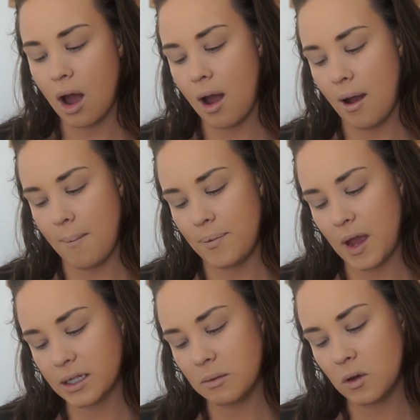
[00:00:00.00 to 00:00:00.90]

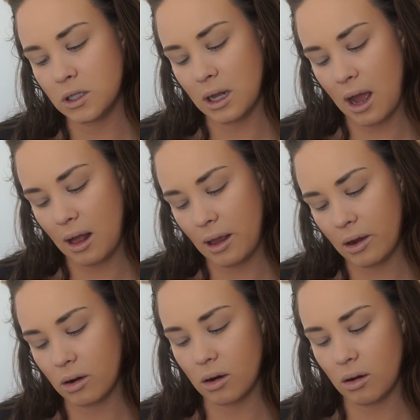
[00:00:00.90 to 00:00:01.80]
Next, I'm using the LA
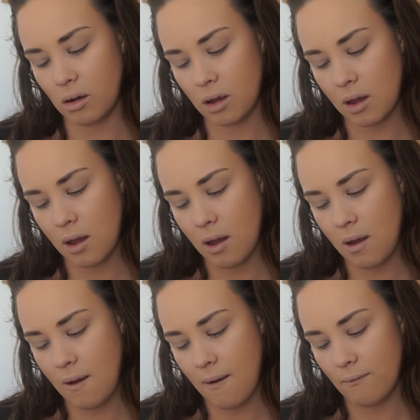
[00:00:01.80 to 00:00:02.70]
Girl
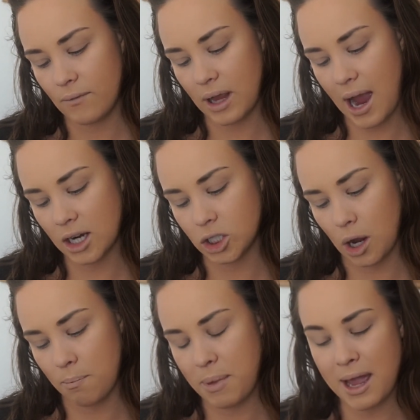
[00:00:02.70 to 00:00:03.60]

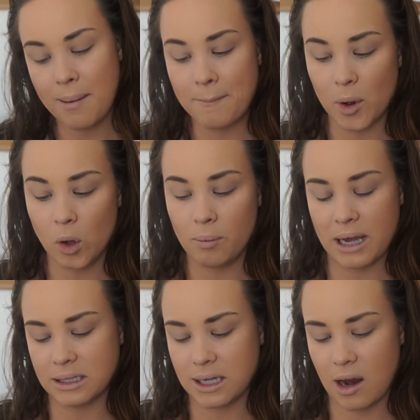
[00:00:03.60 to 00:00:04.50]
Flashy Big and Bold
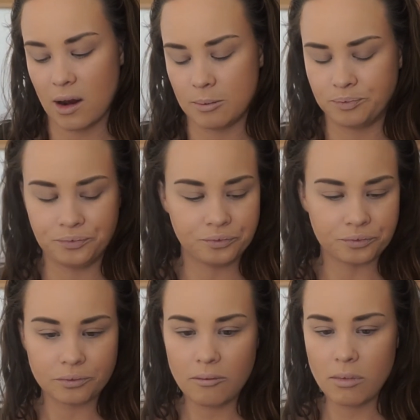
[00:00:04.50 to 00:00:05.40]
Mascara.
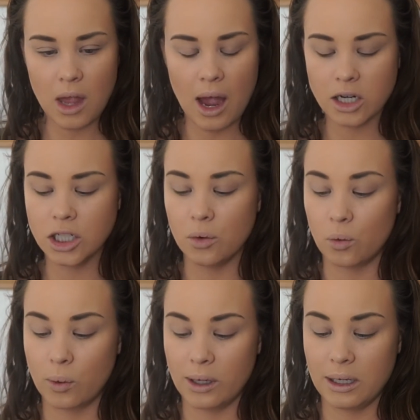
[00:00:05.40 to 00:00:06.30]
I actually
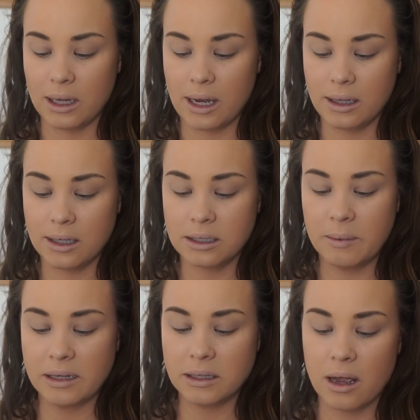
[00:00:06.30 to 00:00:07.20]
really like this
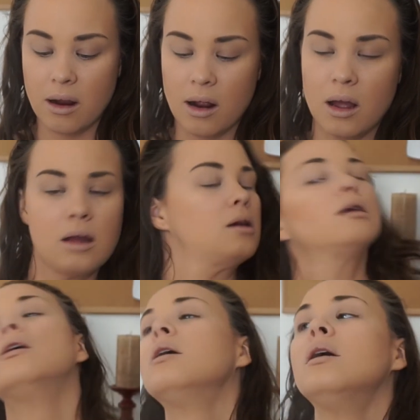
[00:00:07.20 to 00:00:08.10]
mascara.
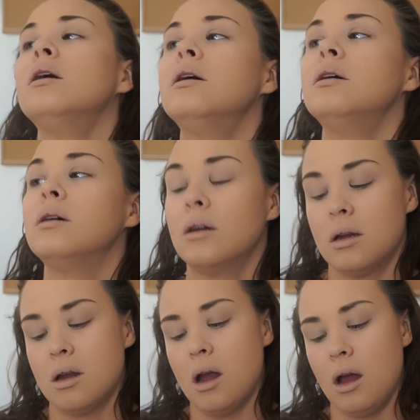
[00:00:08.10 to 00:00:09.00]

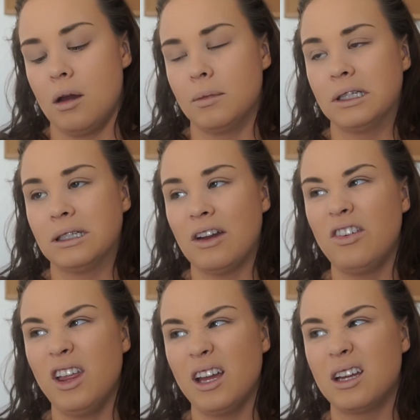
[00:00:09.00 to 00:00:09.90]
I
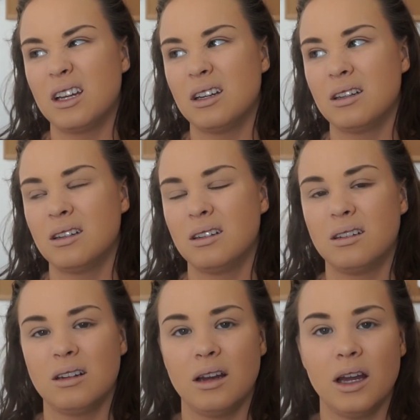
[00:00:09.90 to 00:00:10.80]
feel like
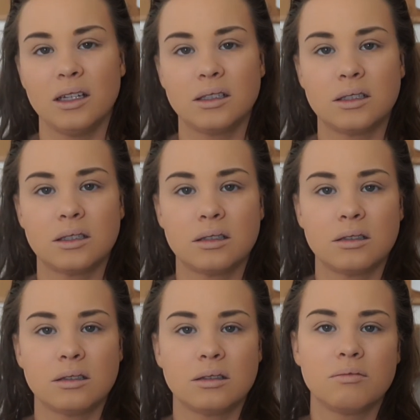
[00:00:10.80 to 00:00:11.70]

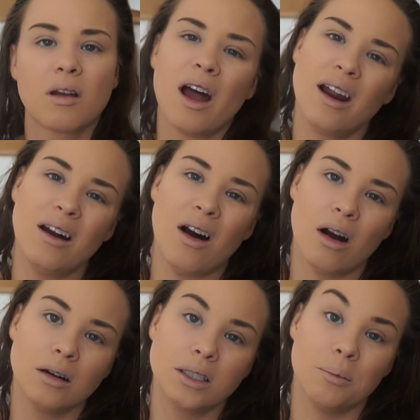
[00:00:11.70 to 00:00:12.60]
it's kind of
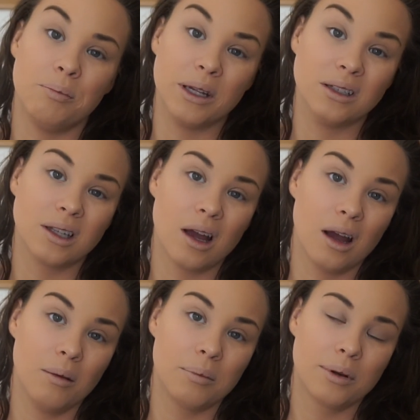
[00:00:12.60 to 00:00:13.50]
hard to build
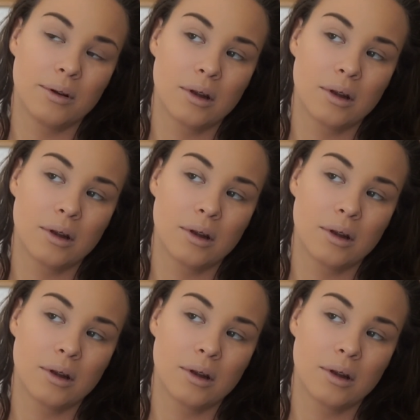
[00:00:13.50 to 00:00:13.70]
up,